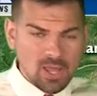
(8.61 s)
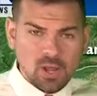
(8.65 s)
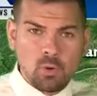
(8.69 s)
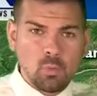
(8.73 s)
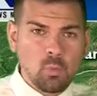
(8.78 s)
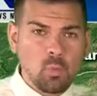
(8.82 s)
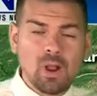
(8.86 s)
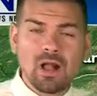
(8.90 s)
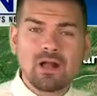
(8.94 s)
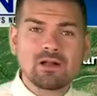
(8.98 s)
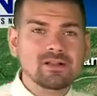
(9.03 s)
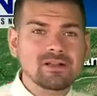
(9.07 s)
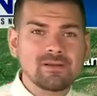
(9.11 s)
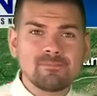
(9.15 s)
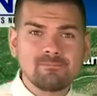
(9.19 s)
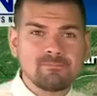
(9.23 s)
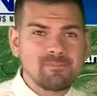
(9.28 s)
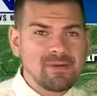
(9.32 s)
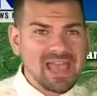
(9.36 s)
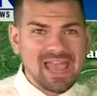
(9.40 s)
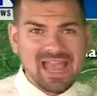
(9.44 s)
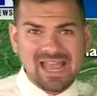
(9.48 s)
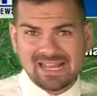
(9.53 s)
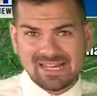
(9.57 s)
welcome
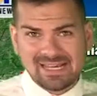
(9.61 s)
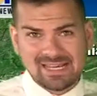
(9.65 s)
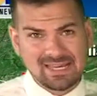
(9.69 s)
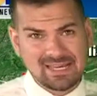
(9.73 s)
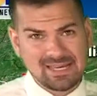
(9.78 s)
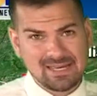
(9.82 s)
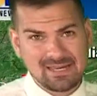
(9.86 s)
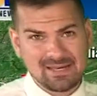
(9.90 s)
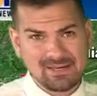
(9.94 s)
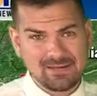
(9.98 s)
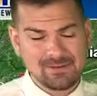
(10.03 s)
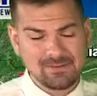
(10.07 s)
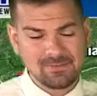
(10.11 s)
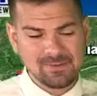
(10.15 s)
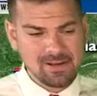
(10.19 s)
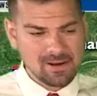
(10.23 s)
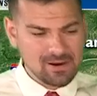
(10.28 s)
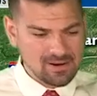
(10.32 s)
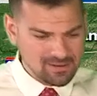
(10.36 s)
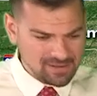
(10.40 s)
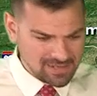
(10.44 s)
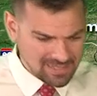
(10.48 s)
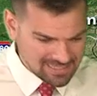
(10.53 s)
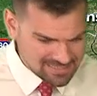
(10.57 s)
back. We
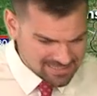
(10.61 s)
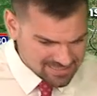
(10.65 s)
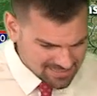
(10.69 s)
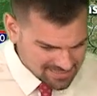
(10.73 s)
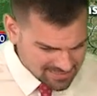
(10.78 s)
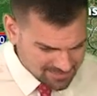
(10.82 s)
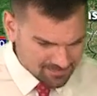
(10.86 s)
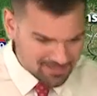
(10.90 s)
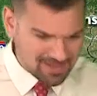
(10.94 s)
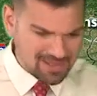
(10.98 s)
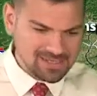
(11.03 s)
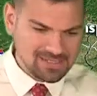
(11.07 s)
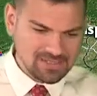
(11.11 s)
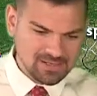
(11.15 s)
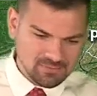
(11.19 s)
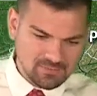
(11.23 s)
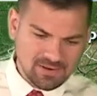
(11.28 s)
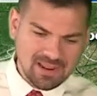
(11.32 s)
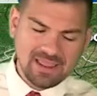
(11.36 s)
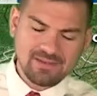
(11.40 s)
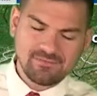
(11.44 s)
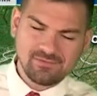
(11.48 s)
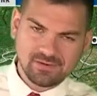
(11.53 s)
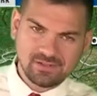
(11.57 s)
are anticipating the
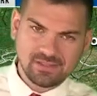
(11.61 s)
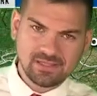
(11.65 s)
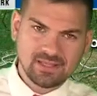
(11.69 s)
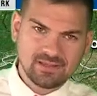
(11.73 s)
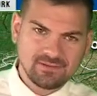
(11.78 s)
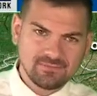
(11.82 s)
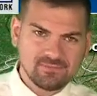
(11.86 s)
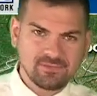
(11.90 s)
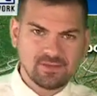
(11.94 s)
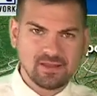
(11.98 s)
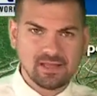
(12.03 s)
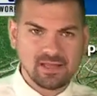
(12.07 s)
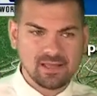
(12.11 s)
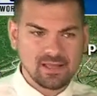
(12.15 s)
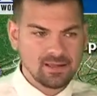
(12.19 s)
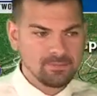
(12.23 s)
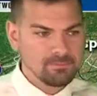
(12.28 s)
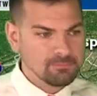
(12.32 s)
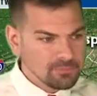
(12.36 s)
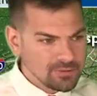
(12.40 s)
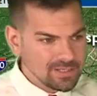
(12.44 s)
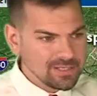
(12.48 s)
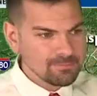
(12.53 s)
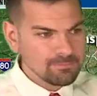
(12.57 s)
arrival of
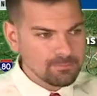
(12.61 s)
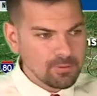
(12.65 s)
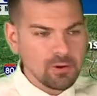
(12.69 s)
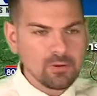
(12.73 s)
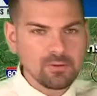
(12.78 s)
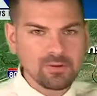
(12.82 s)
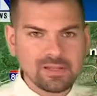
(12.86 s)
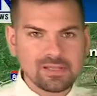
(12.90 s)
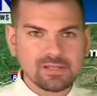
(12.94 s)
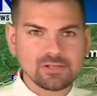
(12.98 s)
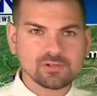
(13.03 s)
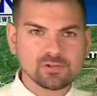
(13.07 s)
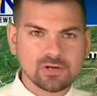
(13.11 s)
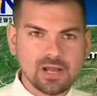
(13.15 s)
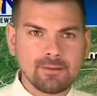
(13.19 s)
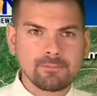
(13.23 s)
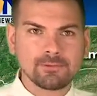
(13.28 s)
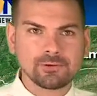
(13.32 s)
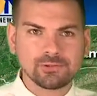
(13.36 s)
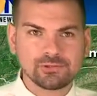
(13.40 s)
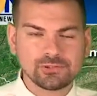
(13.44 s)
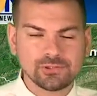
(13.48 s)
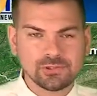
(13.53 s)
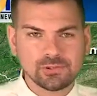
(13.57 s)
a pretty potent
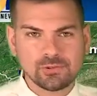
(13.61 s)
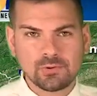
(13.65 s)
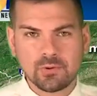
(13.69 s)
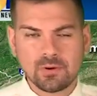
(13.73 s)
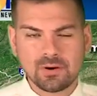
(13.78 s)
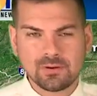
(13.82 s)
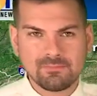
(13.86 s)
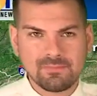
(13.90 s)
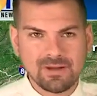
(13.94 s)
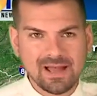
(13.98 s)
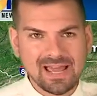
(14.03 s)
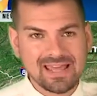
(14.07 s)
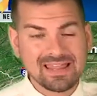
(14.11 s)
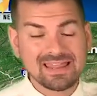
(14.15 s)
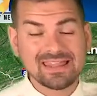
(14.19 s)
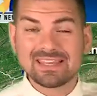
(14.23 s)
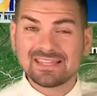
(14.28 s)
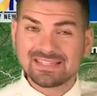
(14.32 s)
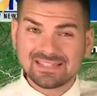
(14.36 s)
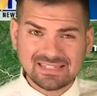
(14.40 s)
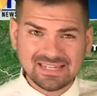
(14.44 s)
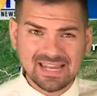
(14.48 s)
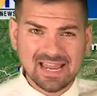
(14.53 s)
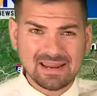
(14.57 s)
tropical storm by
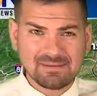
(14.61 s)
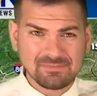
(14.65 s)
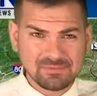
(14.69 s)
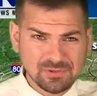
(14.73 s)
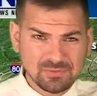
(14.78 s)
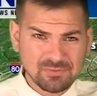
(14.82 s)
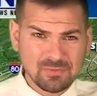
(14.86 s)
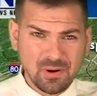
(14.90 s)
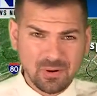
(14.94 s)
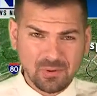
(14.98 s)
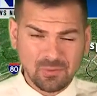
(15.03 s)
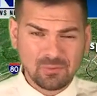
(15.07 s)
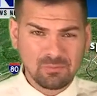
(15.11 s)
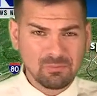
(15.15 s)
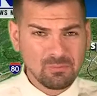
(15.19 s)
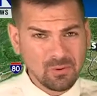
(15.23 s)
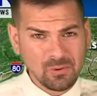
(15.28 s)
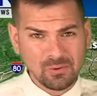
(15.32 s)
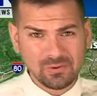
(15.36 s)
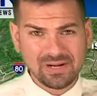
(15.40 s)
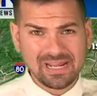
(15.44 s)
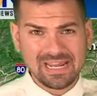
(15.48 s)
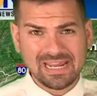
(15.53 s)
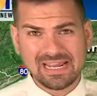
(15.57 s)
this time tomorrow
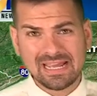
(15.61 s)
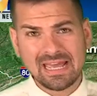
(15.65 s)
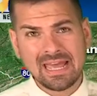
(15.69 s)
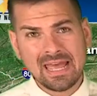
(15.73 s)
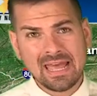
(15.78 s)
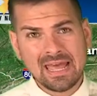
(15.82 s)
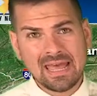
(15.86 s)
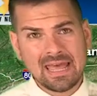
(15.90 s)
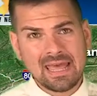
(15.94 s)
morning.